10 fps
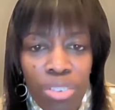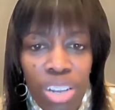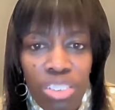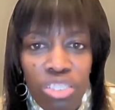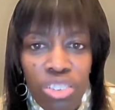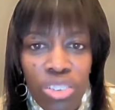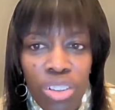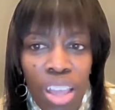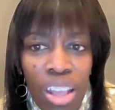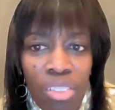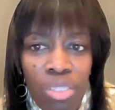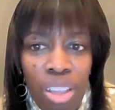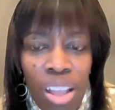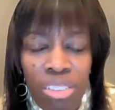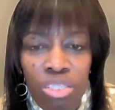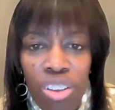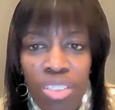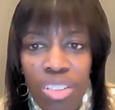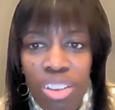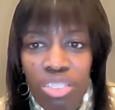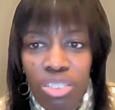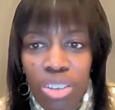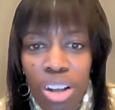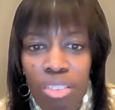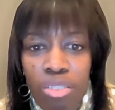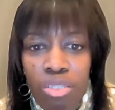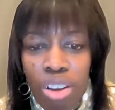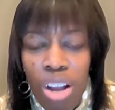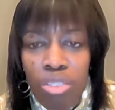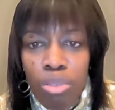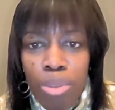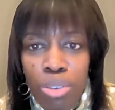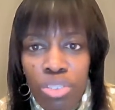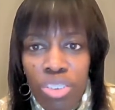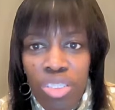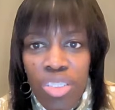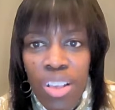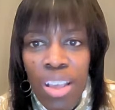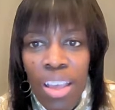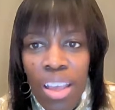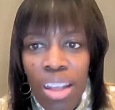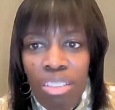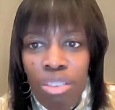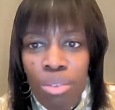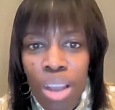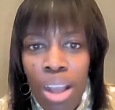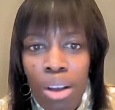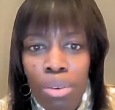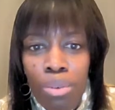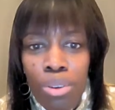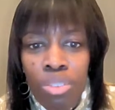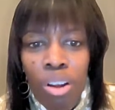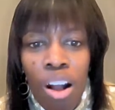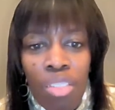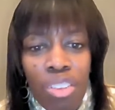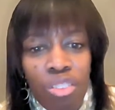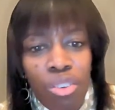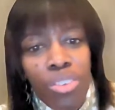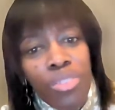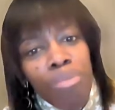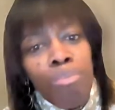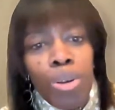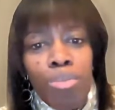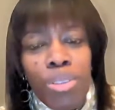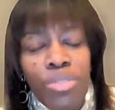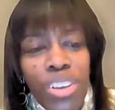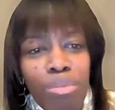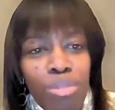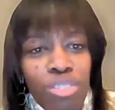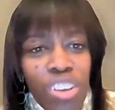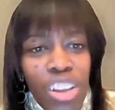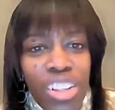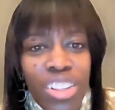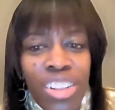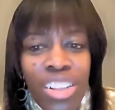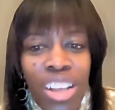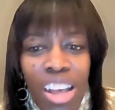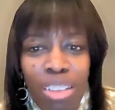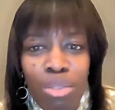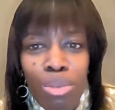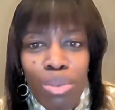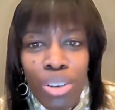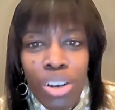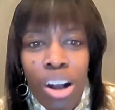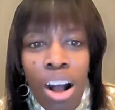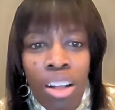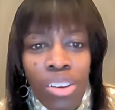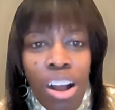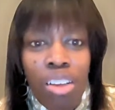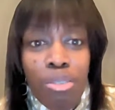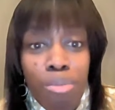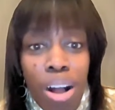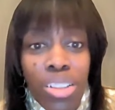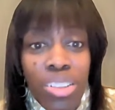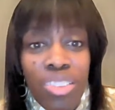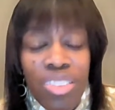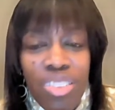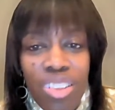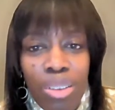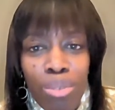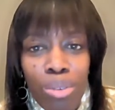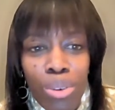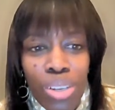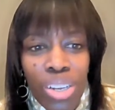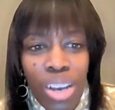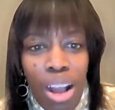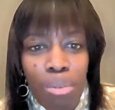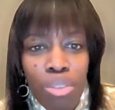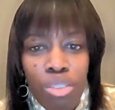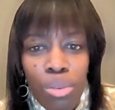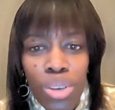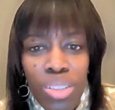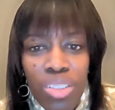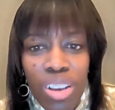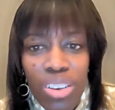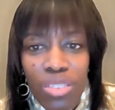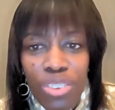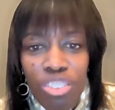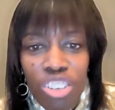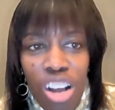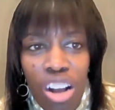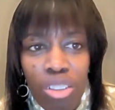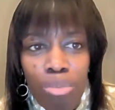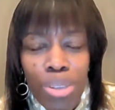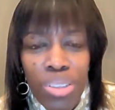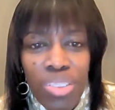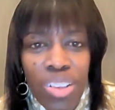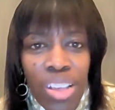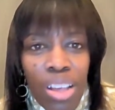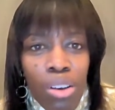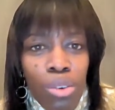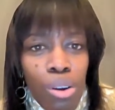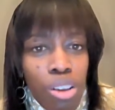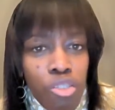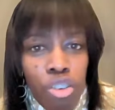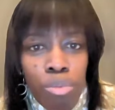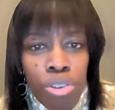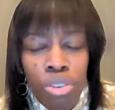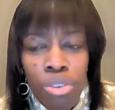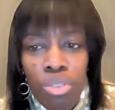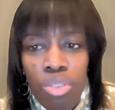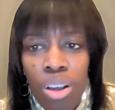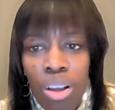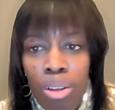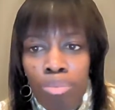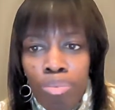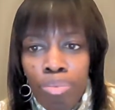foundational and translational contributions. And so now we're on this sort of purple venom trail as we work on other mollusks, and we're working now with squids, cuttlefish, and octopus, who also produce